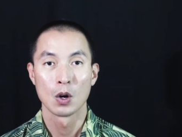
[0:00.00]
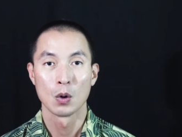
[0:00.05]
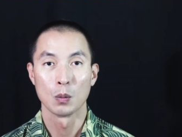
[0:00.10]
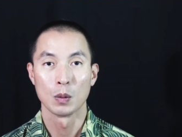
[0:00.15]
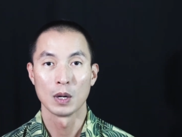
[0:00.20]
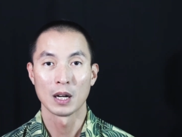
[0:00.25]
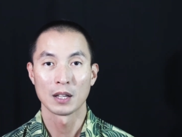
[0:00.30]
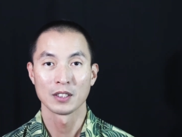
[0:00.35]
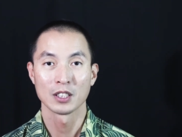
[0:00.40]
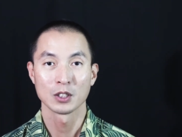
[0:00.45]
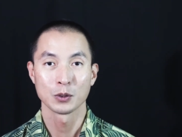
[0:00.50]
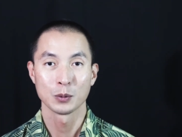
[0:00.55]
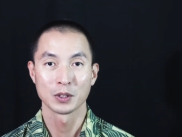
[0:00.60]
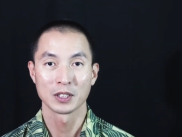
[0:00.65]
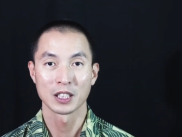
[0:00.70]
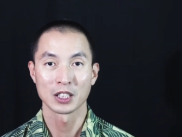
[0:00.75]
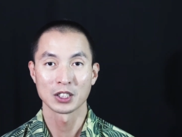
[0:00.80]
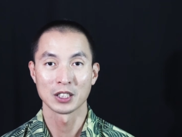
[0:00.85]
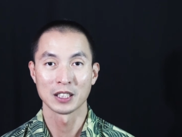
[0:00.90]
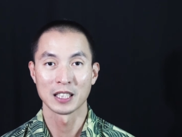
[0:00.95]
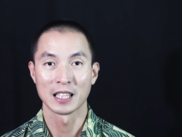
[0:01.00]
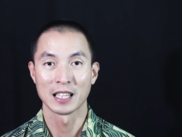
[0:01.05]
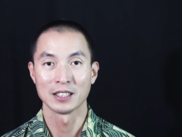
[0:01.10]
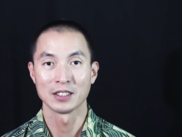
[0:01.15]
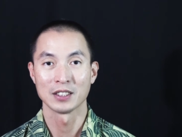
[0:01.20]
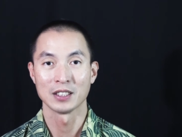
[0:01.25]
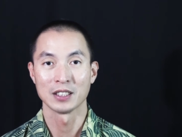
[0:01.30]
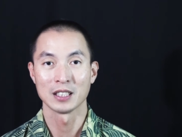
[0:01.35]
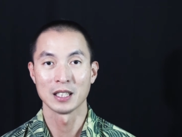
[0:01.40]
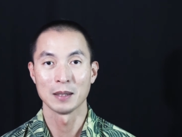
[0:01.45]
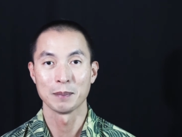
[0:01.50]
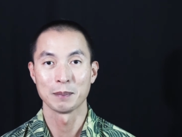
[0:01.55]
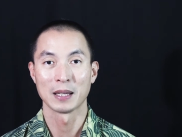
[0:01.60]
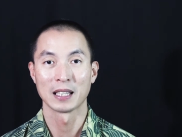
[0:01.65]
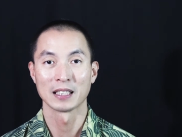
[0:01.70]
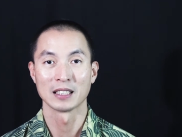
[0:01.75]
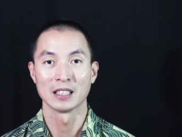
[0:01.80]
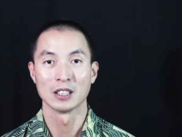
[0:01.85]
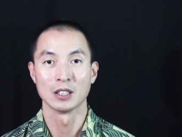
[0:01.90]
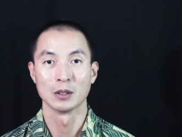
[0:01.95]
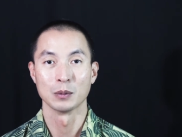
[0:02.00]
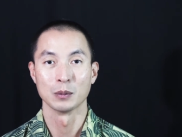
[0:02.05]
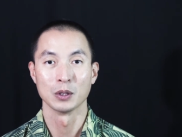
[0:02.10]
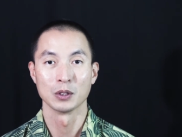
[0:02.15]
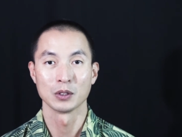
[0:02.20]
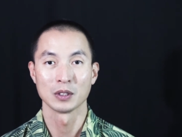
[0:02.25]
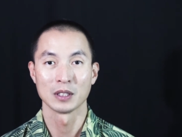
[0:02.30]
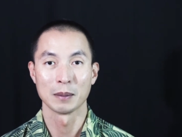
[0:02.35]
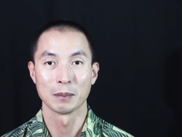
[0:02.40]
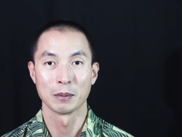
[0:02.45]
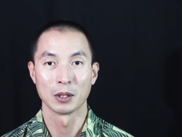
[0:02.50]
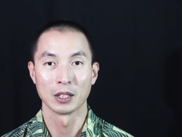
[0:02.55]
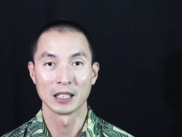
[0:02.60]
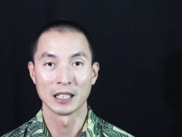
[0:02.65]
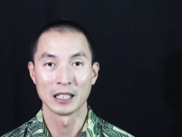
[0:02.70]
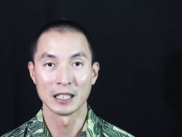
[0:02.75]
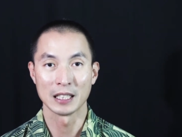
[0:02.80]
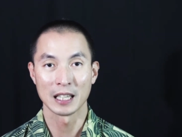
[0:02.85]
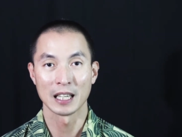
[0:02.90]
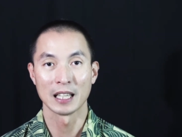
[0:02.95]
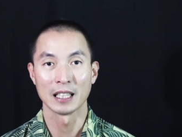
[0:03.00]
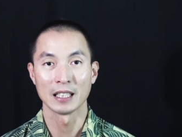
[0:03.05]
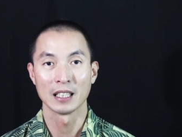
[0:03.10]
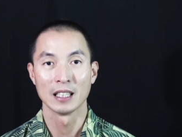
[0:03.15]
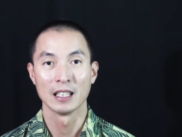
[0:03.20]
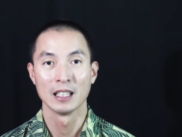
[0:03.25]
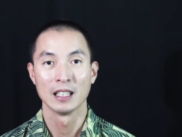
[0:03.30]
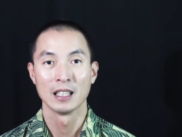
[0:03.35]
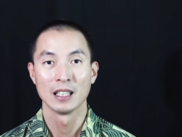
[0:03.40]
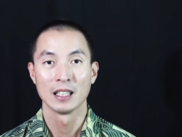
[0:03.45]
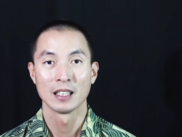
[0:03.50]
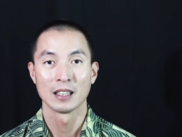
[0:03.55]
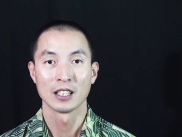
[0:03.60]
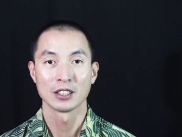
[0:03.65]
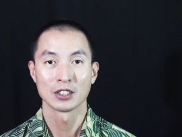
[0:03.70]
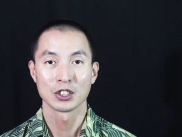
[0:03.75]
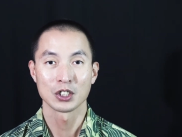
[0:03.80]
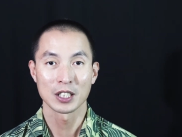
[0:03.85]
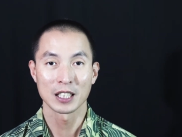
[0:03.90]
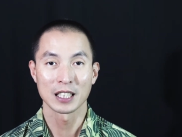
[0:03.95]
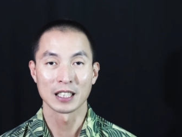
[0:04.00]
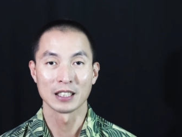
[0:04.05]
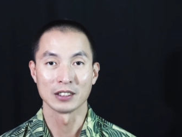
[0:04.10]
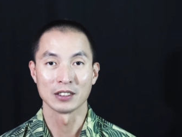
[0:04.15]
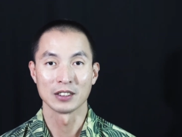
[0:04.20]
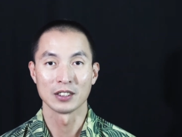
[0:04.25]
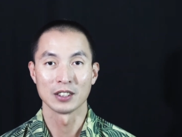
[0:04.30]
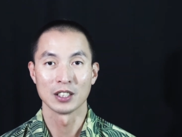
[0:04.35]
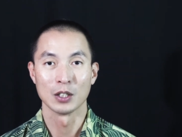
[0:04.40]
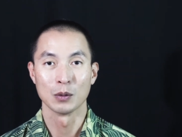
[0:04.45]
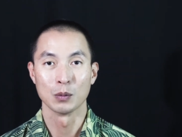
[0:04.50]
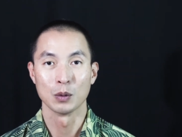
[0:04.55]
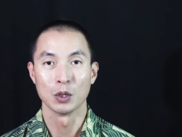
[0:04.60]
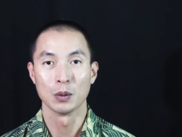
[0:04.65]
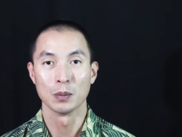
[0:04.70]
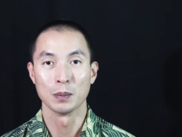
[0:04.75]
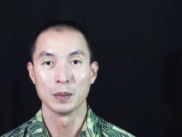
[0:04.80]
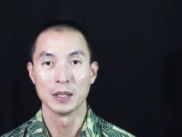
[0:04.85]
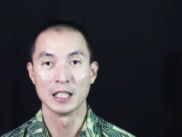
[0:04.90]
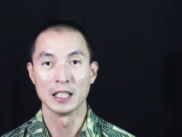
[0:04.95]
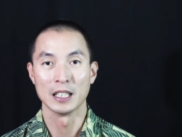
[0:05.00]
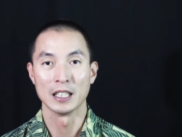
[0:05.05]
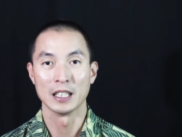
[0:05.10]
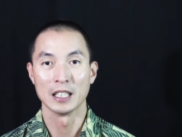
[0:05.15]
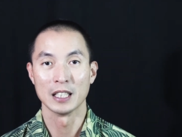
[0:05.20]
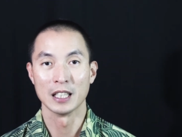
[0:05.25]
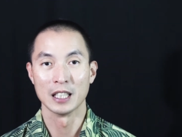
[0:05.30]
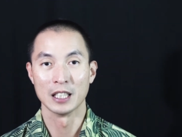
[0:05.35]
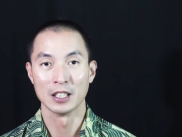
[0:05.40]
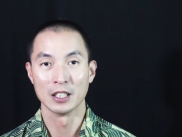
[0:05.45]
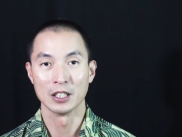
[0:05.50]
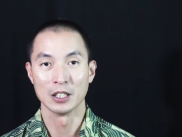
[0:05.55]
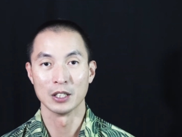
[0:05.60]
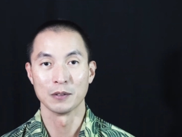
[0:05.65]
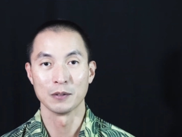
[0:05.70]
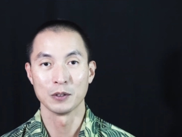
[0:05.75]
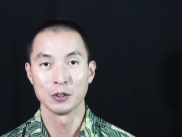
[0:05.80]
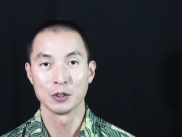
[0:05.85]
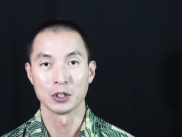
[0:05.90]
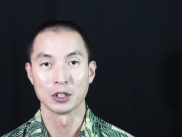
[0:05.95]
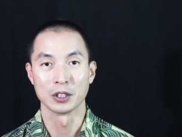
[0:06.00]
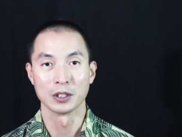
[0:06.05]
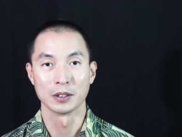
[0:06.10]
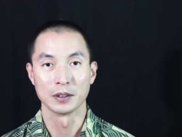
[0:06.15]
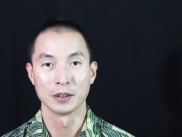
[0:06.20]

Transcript: While this recession hasn't impacted the real estate market yet, there's a chance it will be in the near future.